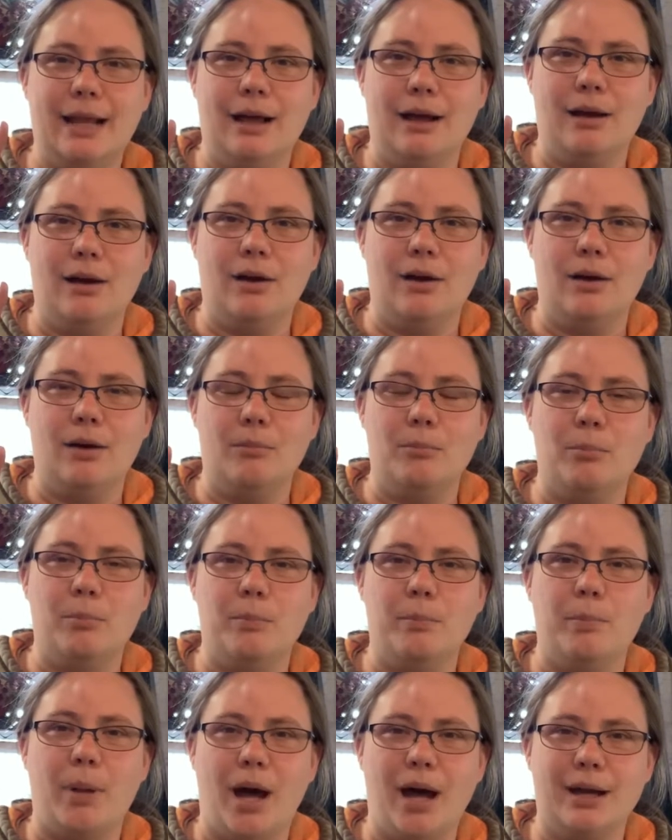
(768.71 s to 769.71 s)
a
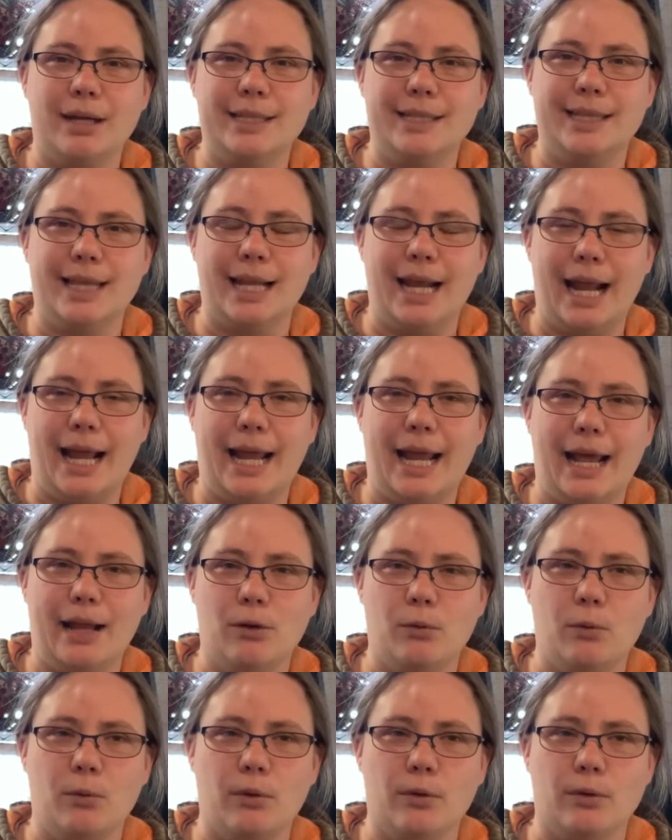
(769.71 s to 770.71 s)
box that I
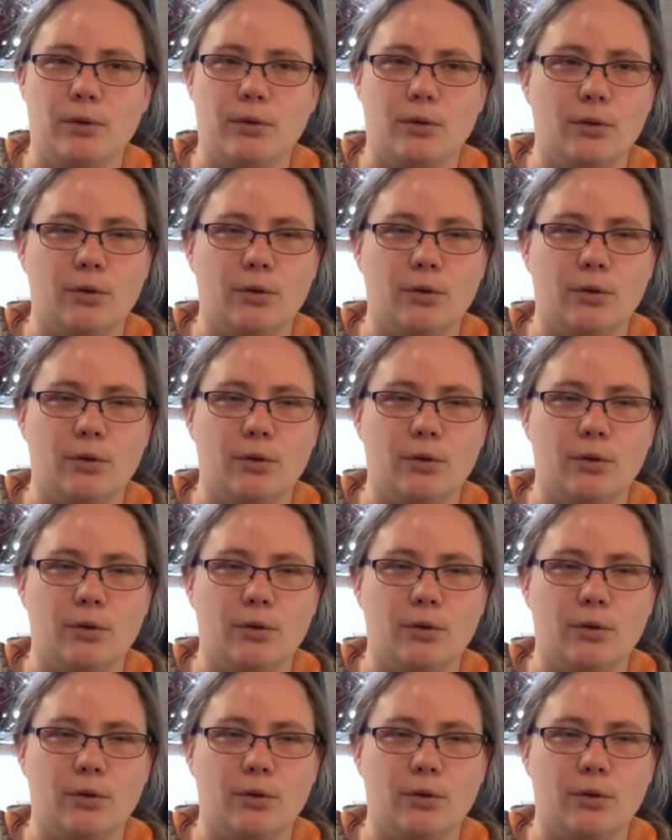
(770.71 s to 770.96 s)
had ordered,